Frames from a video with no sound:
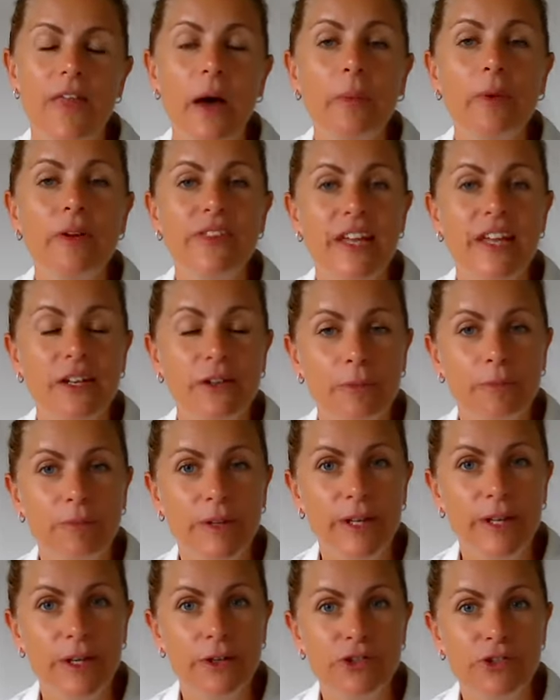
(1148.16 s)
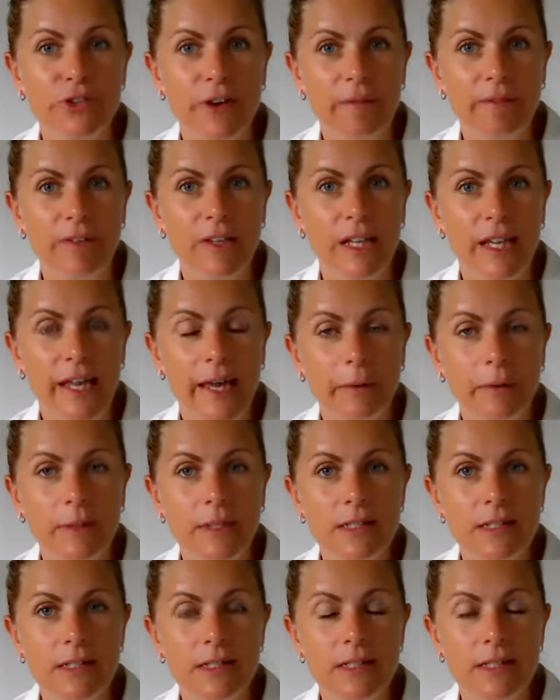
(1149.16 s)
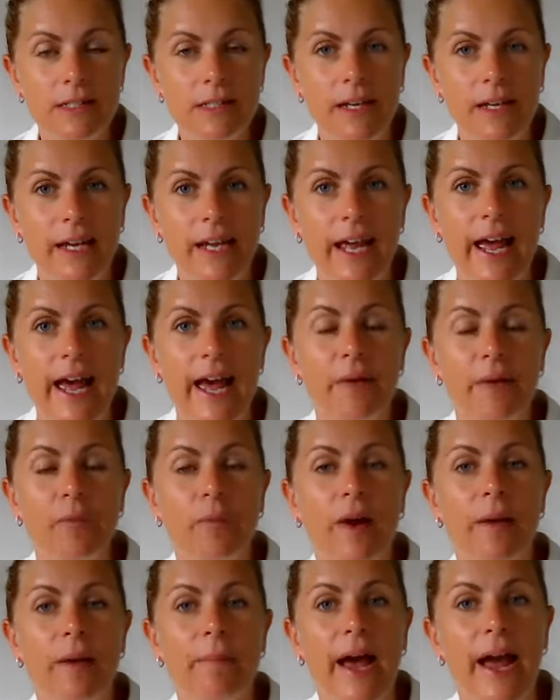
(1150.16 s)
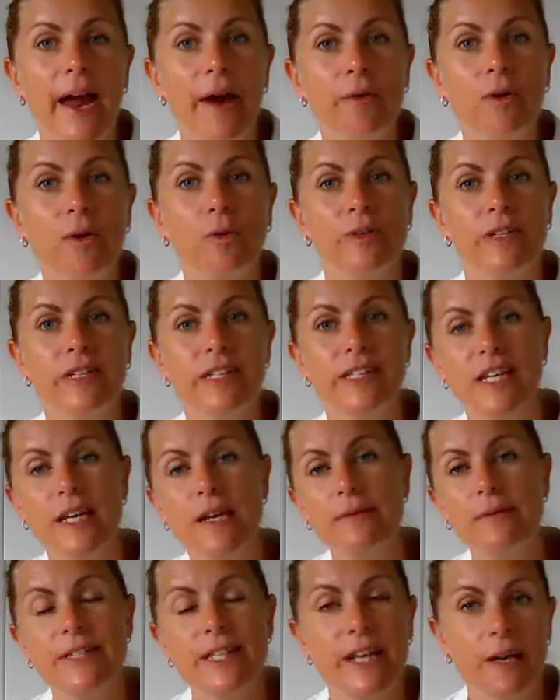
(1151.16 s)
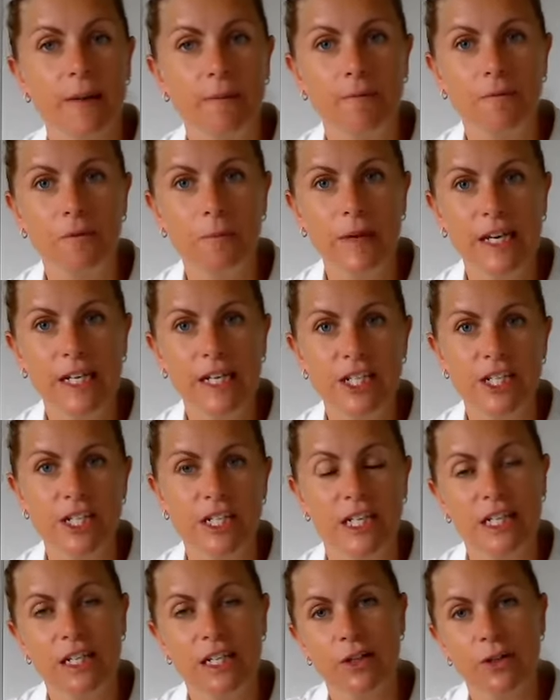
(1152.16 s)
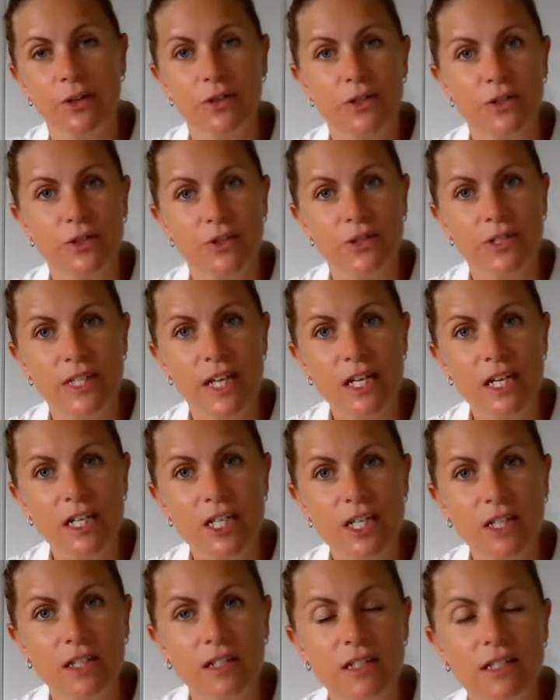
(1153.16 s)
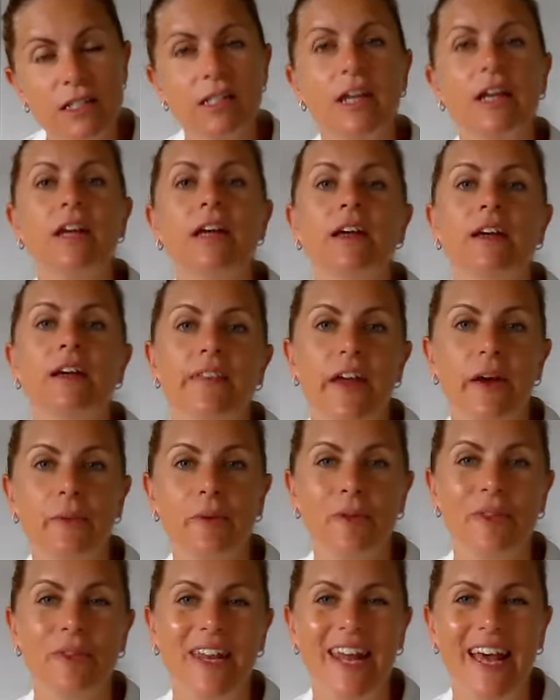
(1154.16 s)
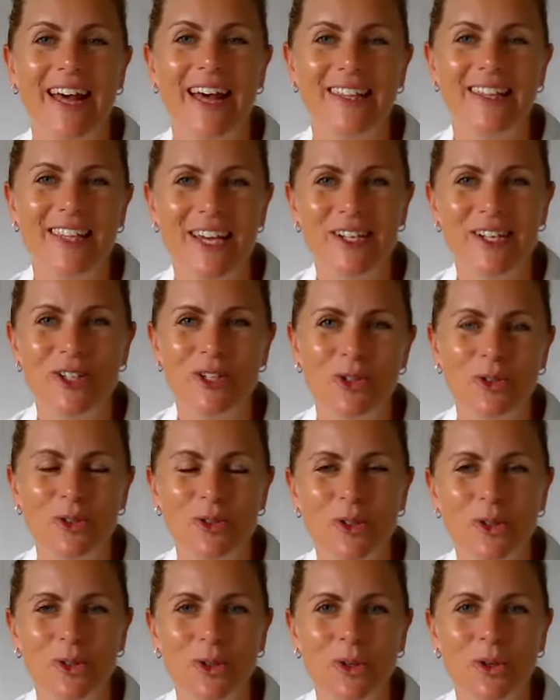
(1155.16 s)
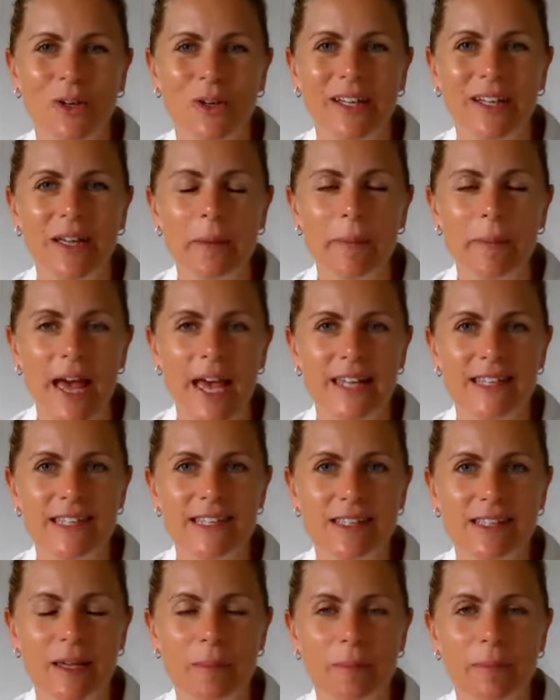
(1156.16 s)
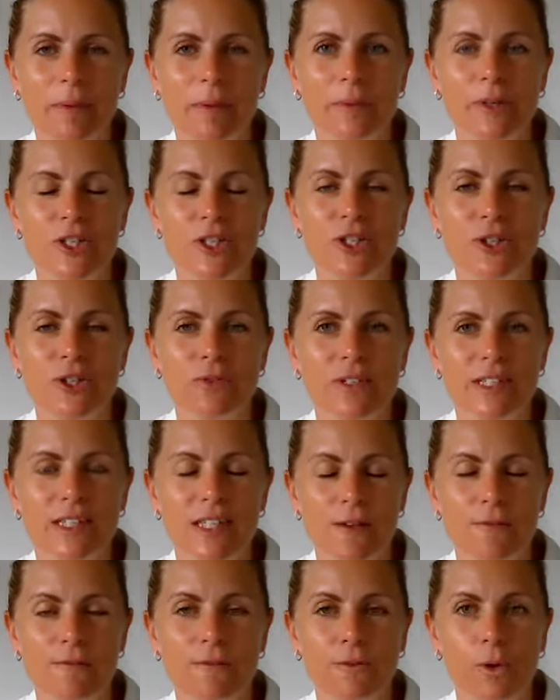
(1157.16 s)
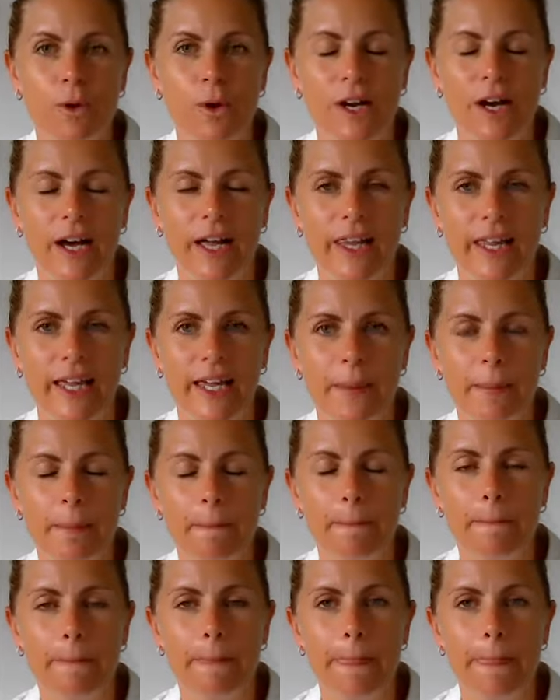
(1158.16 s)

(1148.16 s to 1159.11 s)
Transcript: That would then complete your travel allowance. And when payroll receives that information in those 2 sections, they will then add that to your pay slip, which you receive fortnightly.